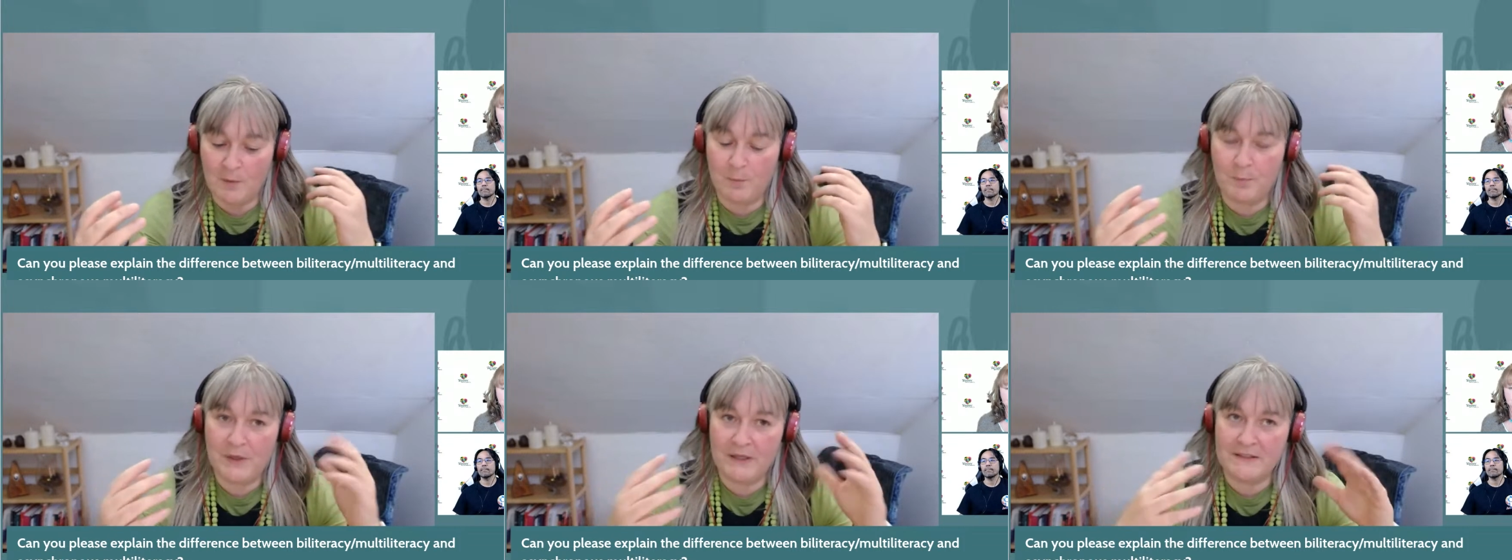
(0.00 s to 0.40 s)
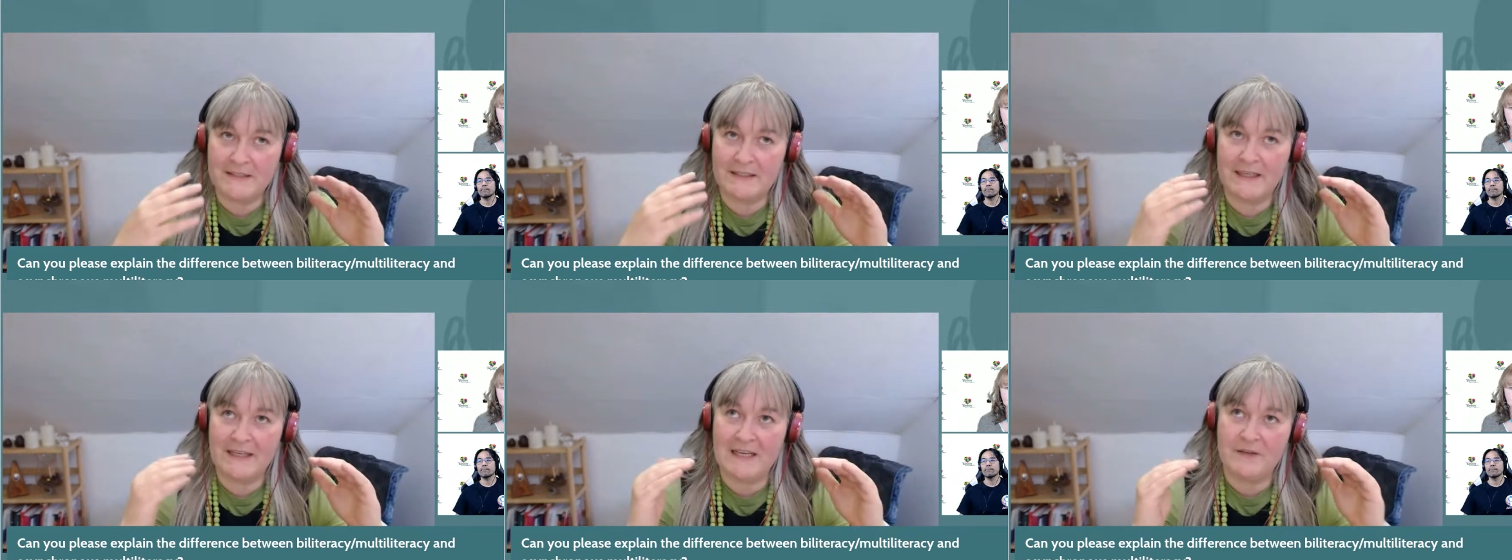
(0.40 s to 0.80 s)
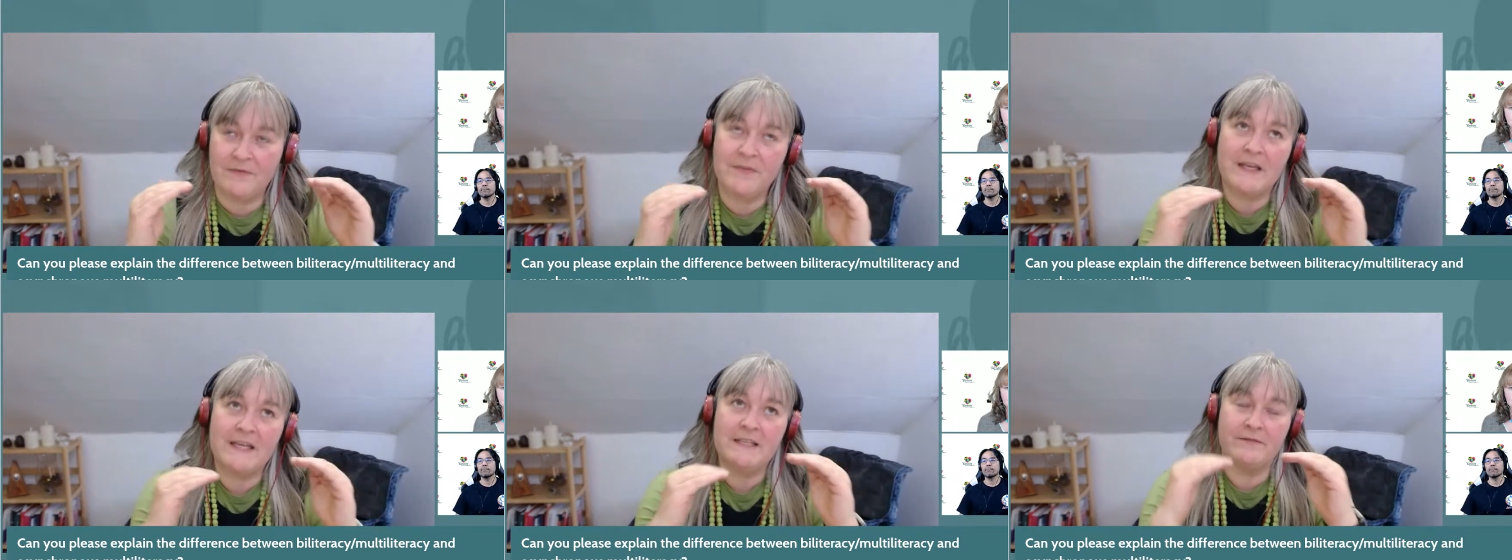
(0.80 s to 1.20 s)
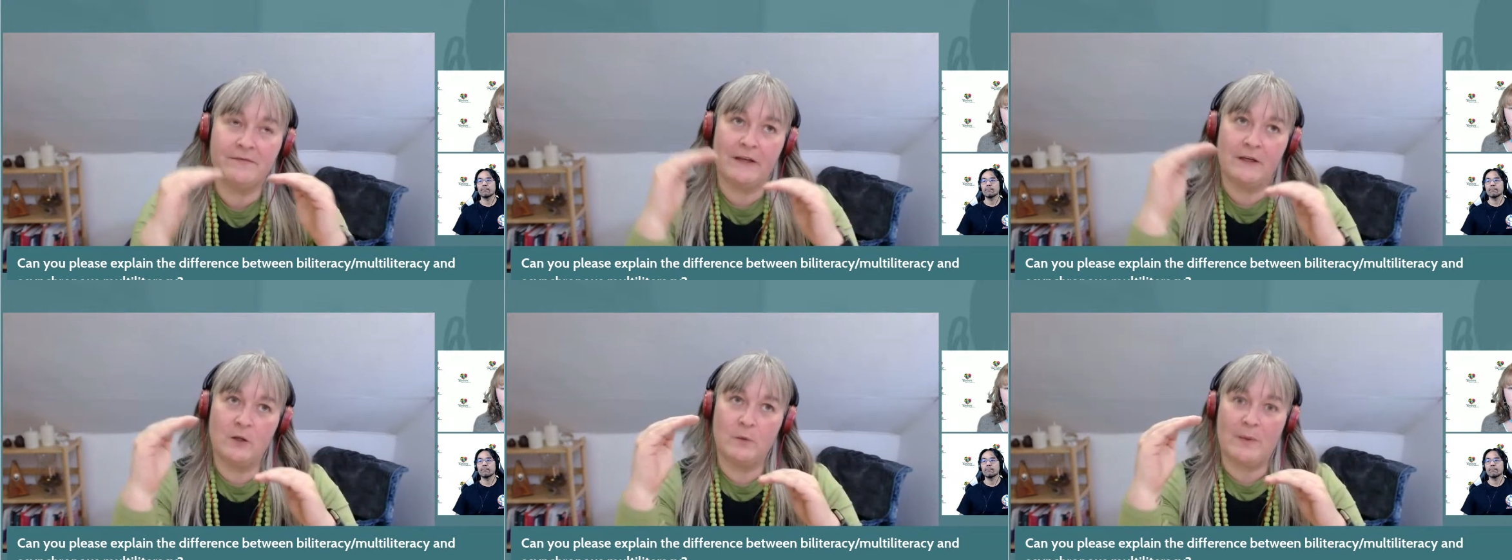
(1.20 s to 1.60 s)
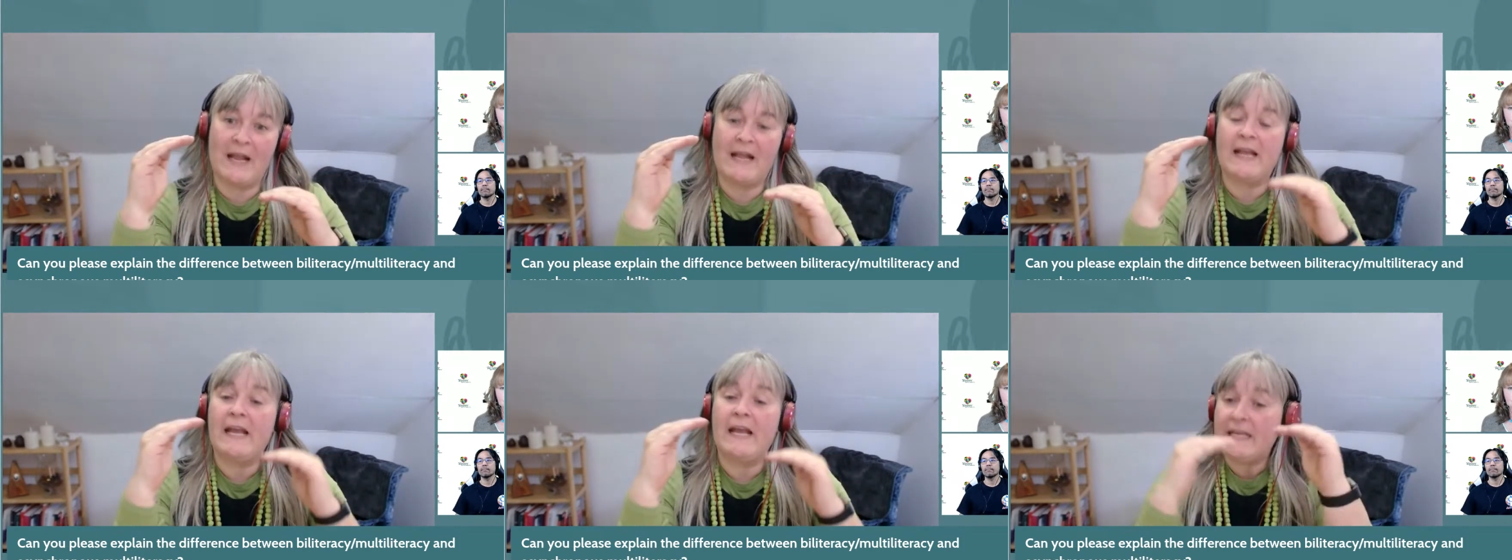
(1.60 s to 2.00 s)
but if they develop
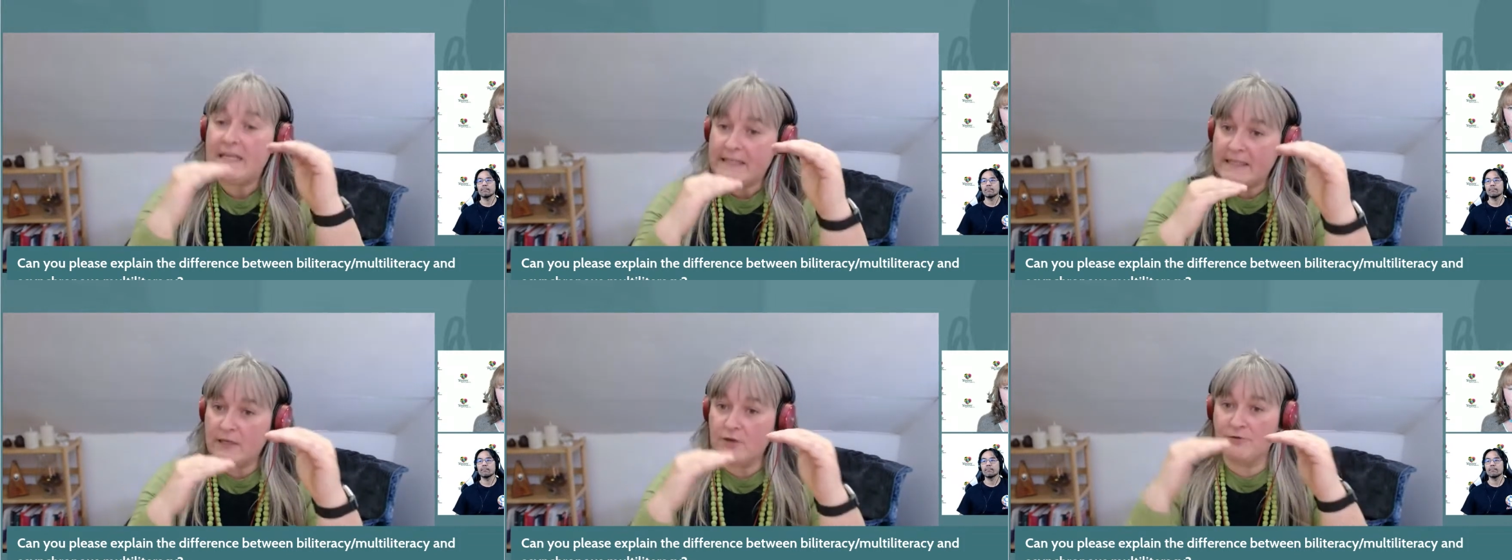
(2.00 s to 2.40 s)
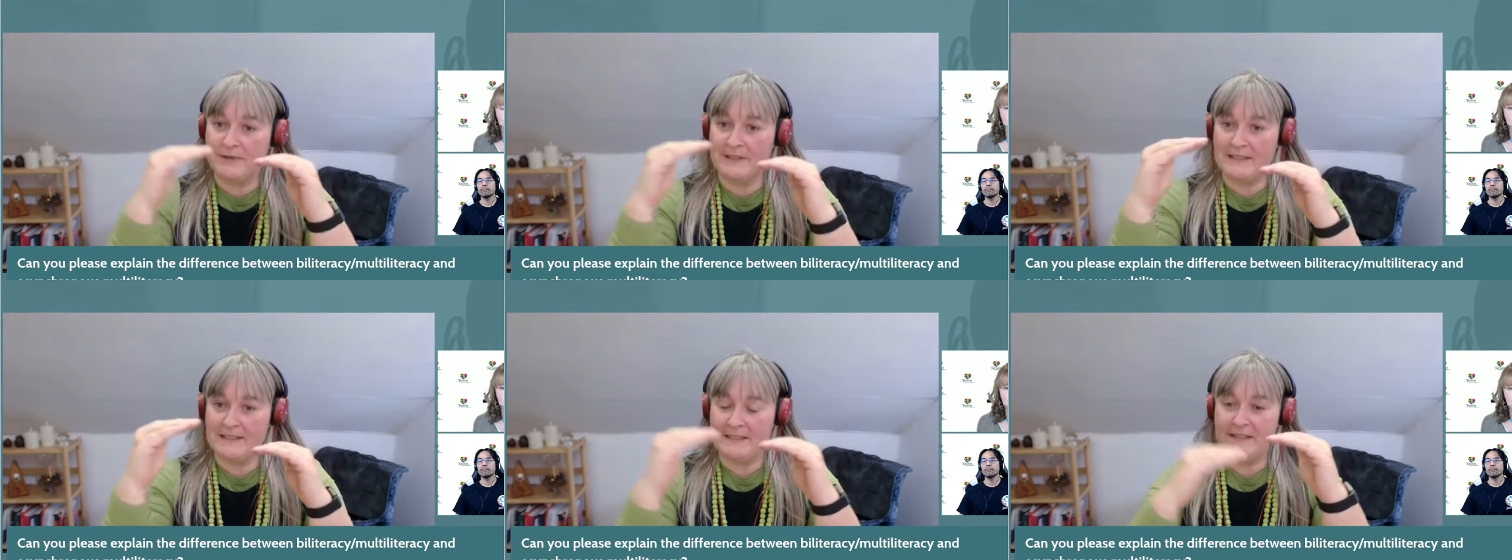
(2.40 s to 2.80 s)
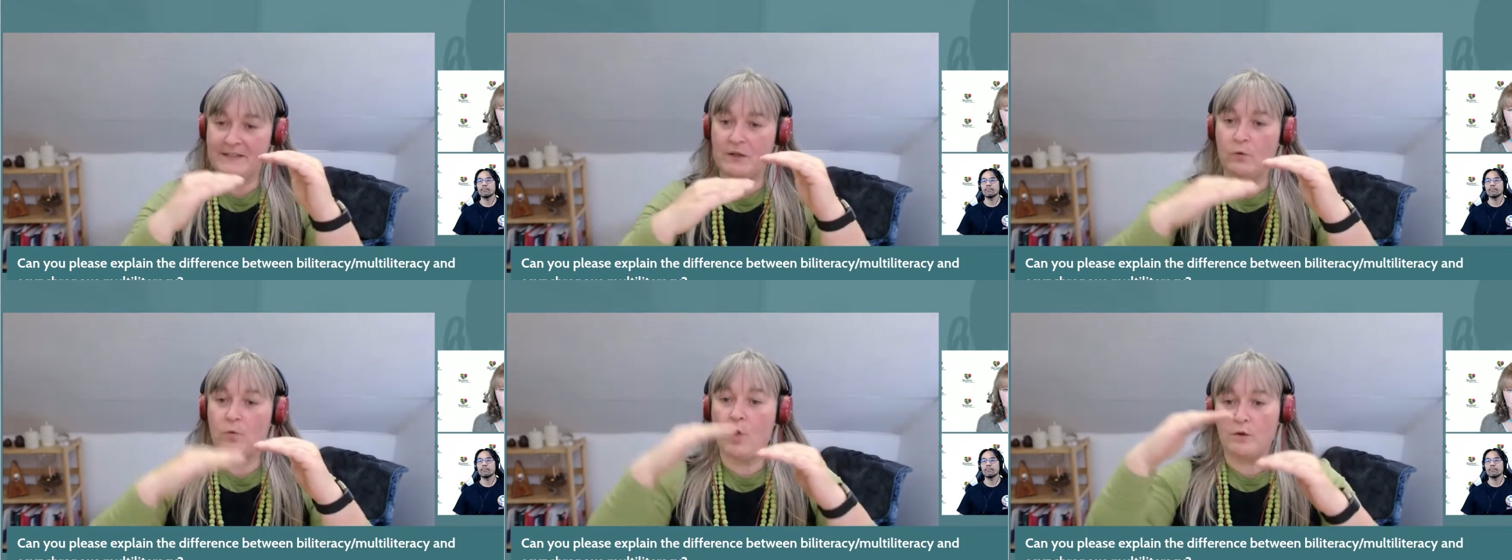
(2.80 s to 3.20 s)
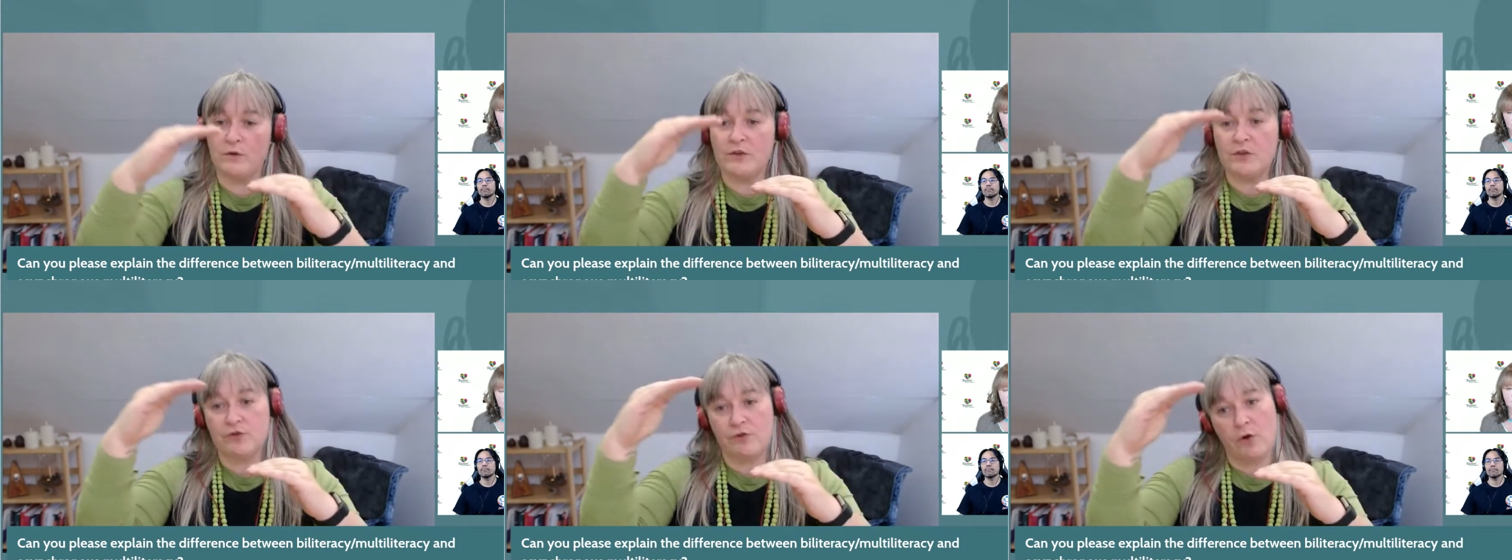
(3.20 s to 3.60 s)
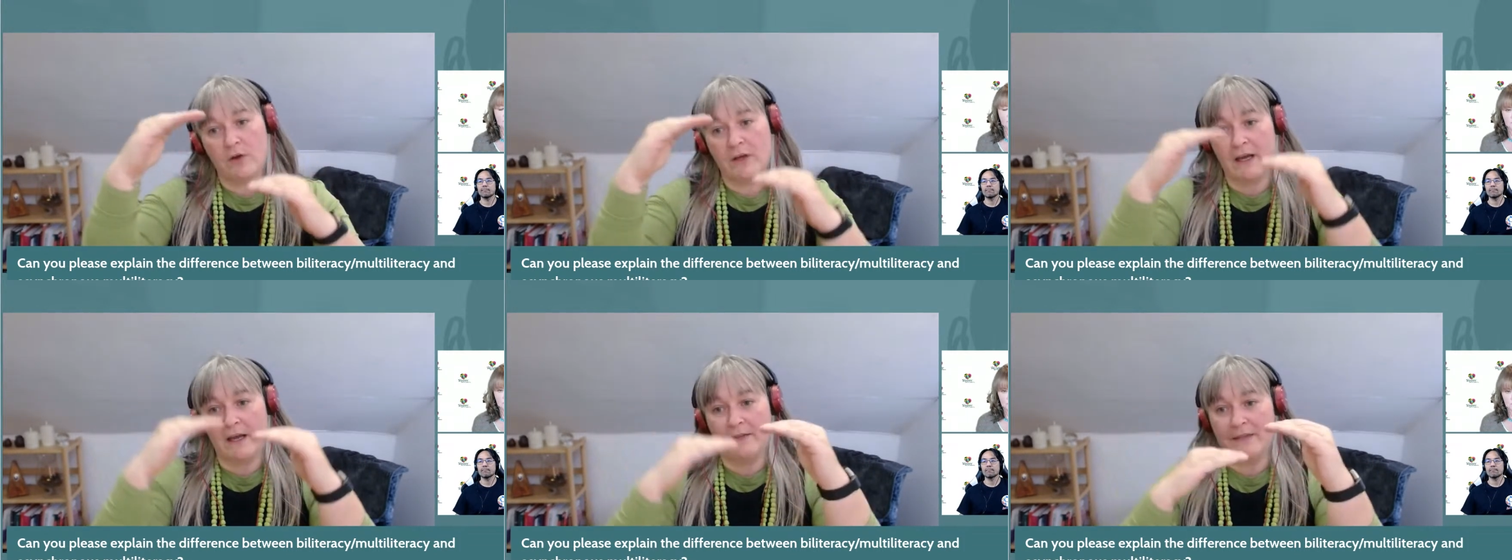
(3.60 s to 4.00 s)
asynchronously, so one
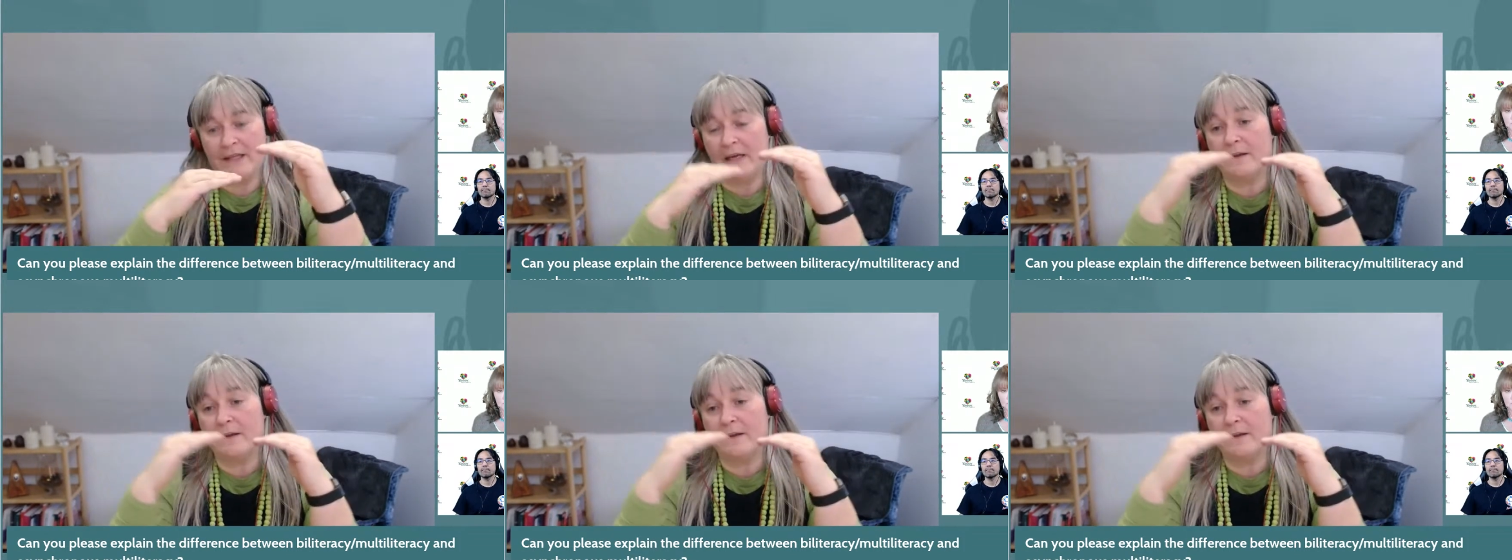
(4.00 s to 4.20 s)
stronger at the